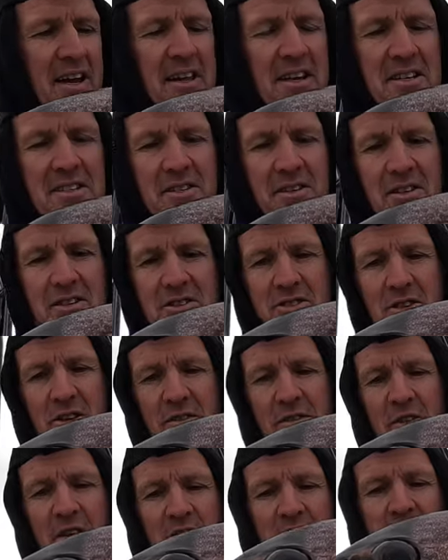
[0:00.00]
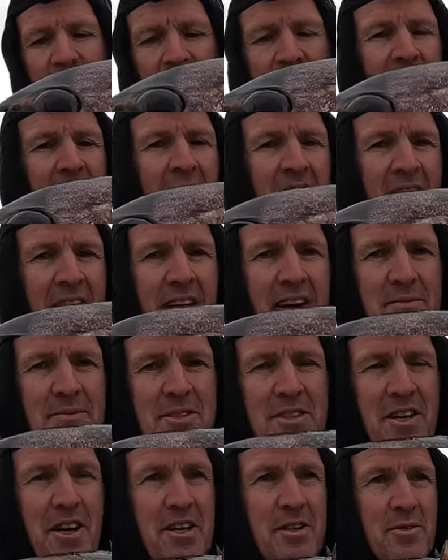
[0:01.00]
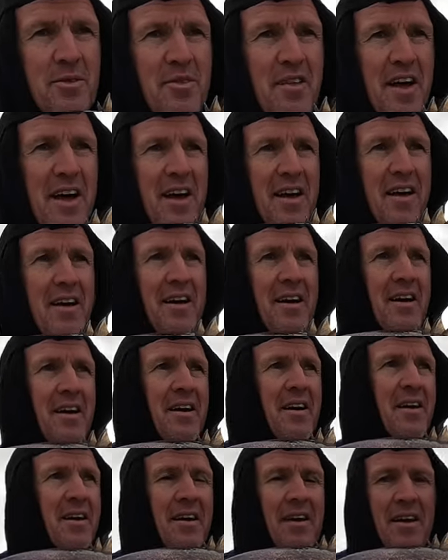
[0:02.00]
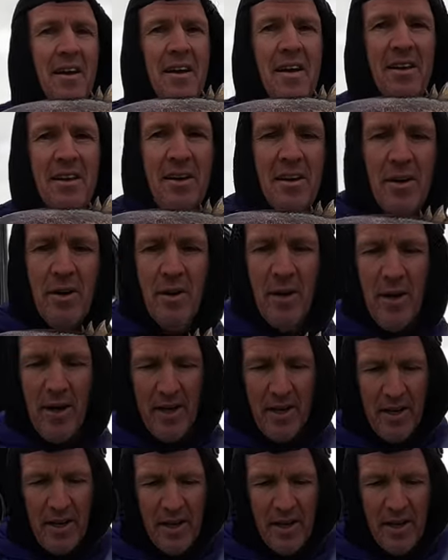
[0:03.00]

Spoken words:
eating size jewfish. I'm stoked with that. Phew!